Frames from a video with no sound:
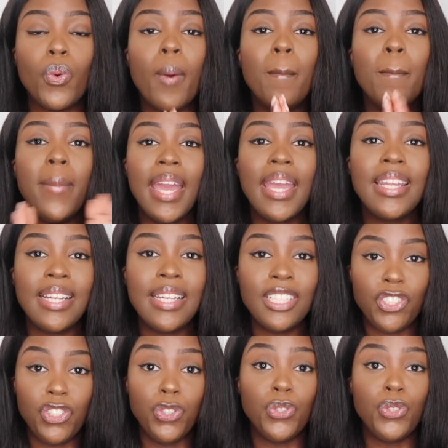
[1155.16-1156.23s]
mainly
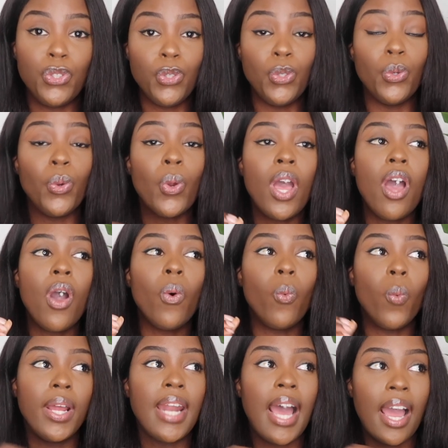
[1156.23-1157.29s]
due to
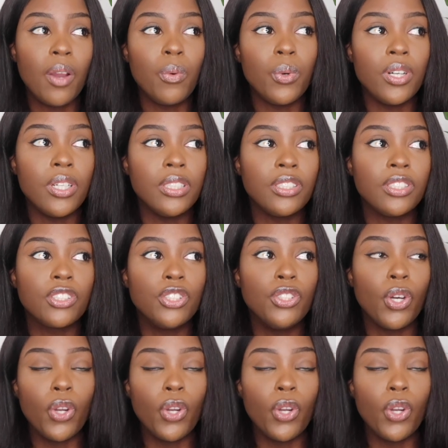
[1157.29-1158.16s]
when I was